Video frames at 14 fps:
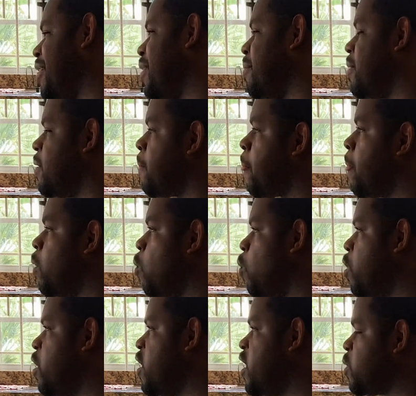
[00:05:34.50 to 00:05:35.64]
there, but
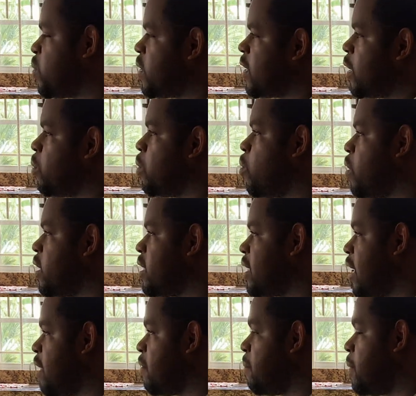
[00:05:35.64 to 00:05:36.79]
one of the things we said, we wanted to
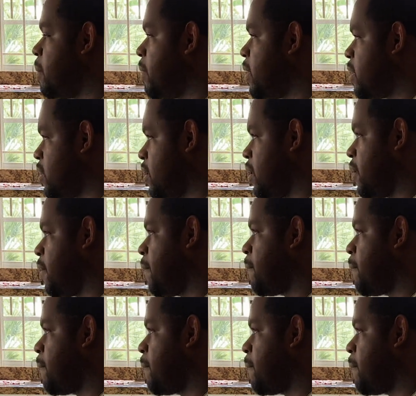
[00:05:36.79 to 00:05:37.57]
have a baby this year.